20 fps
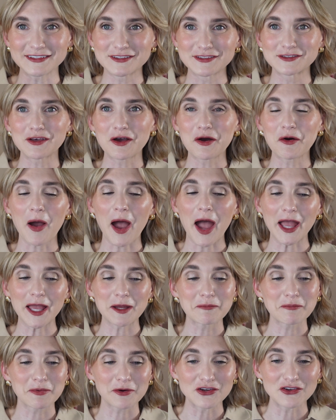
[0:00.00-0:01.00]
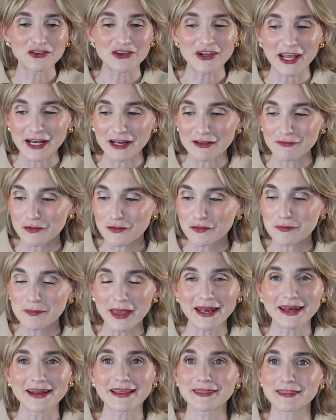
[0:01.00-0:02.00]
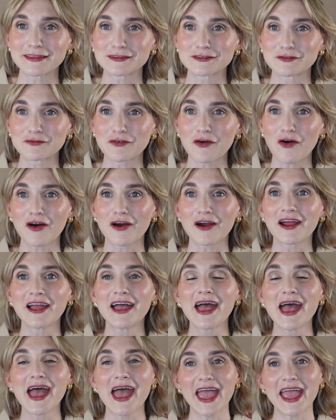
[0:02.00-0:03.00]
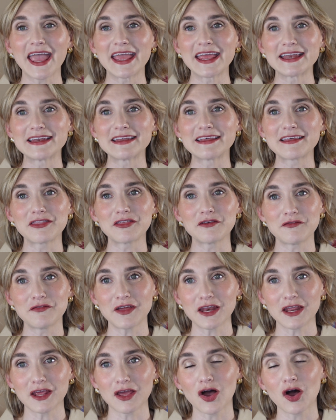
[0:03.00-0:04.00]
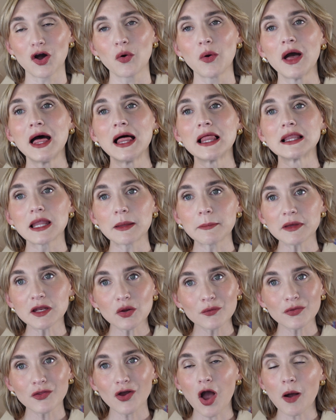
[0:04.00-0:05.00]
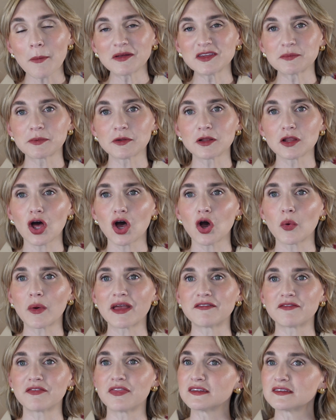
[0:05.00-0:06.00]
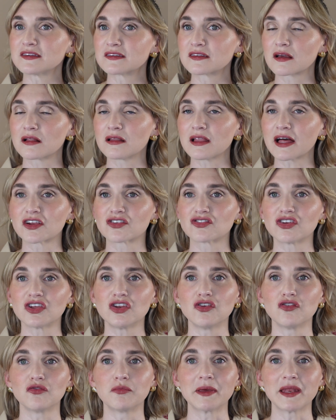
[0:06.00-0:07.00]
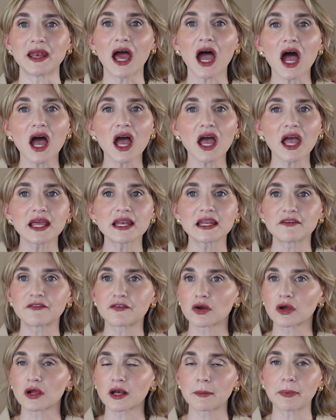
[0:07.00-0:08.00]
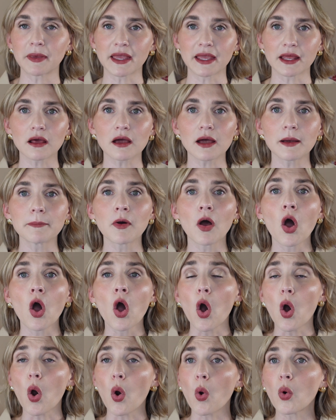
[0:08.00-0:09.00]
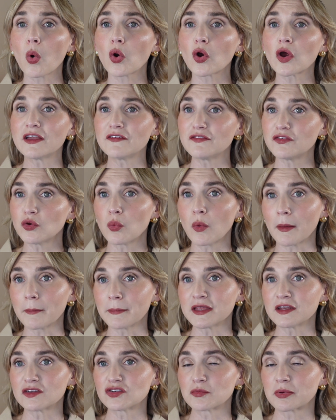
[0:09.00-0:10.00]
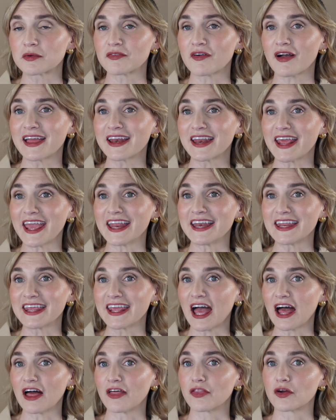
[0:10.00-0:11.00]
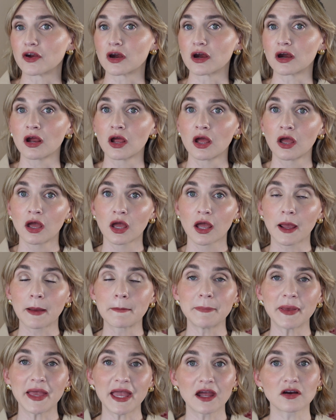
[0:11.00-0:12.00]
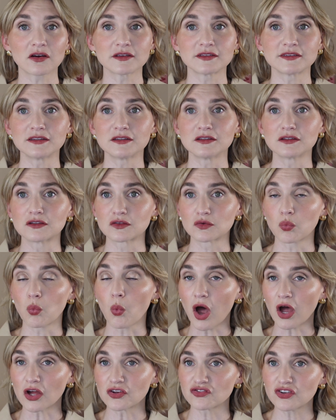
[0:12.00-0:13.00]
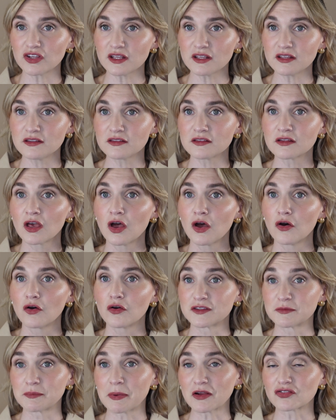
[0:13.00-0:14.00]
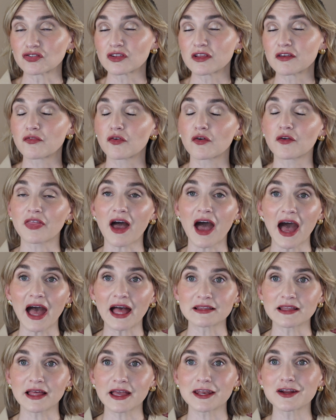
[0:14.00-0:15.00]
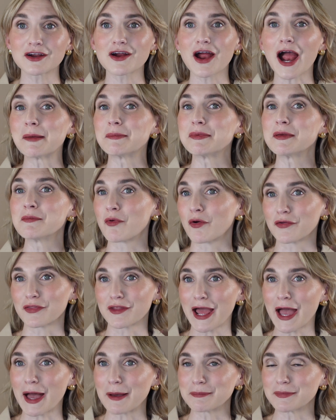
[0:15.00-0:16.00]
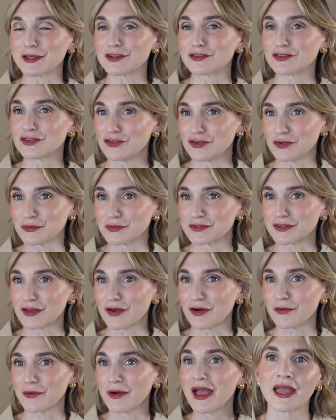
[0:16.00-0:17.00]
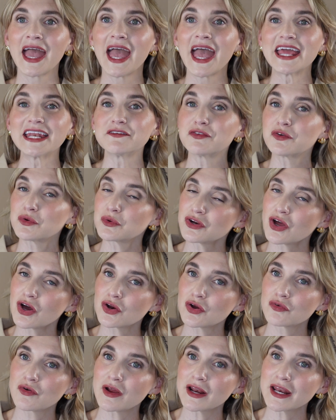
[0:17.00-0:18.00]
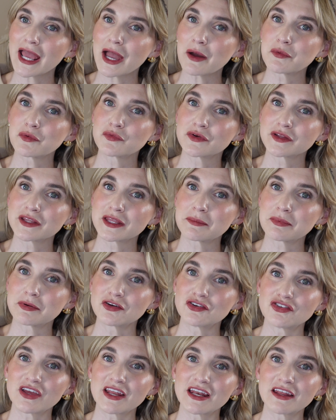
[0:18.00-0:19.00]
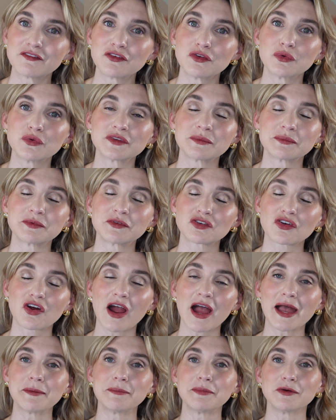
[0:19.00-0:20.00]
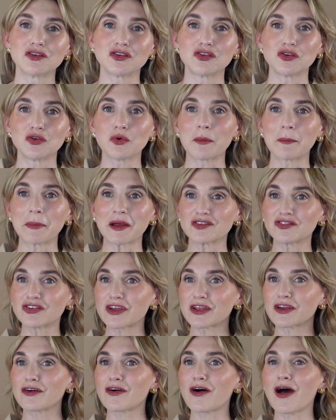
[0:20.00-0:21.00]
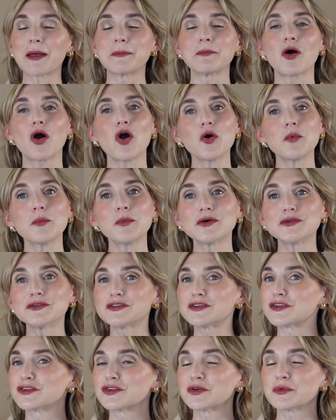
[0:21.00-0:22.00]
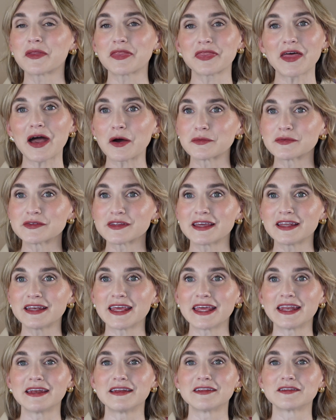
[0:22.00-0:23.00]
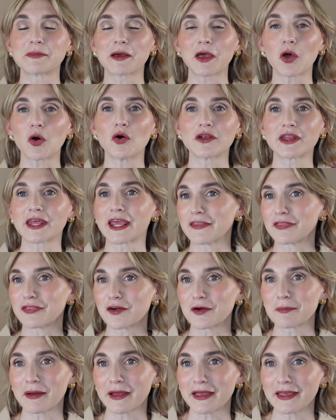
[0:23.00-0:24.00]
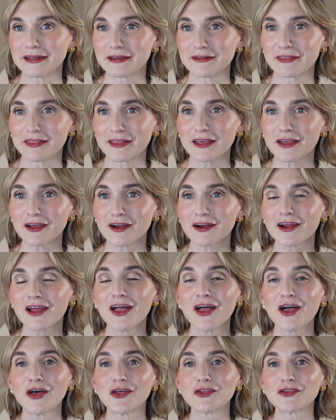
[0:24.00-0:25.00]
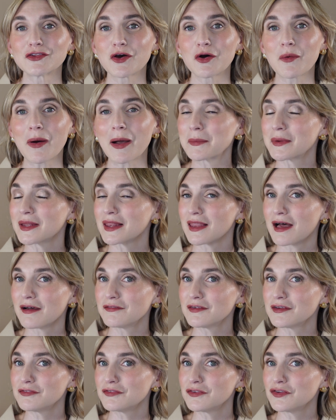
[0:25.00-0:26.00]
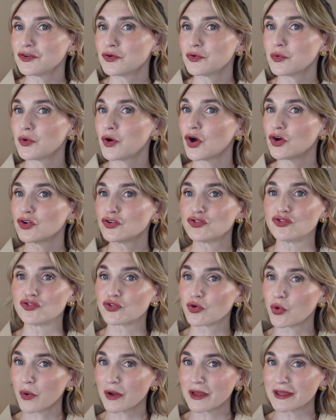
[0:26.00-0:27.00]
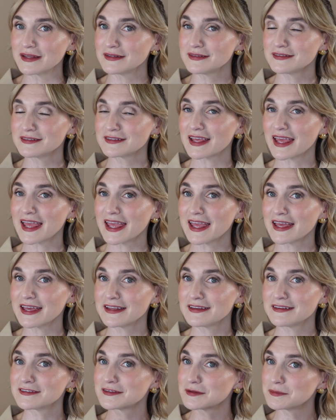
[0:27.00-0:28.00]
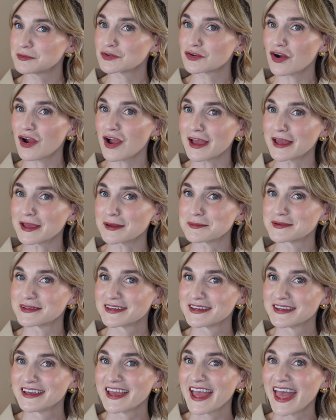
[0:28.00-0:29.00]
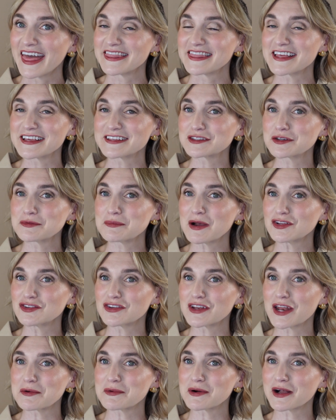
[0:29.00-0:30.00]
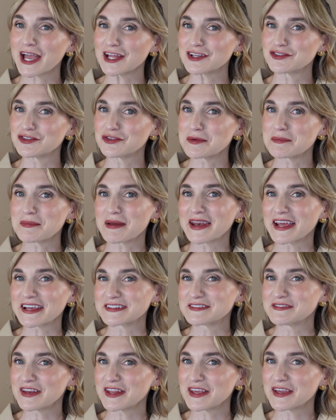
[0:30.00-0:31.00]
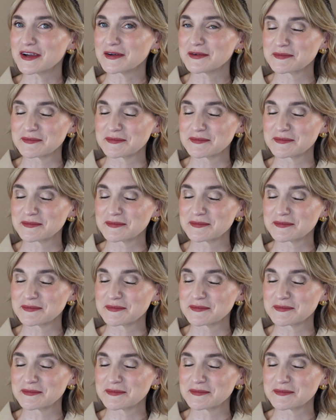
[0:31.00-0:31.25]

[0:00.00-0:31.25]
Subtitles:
So I appreciate if you've made it this far in the video. Let me know in the comments below if this is a collection you've been eyeing, if you're going to pick it up, or if you want me to provide any other comparison swatches, especially for the highlighter. I'd be more than happy to do so. And if you're not already, I would really appreciate if you subscribe to my channel. I'm almost to 1,000 and it is my goal to get there by end of the year. So I would love if you joined and subscribed. Thanks so much, and I will catch you in my next video.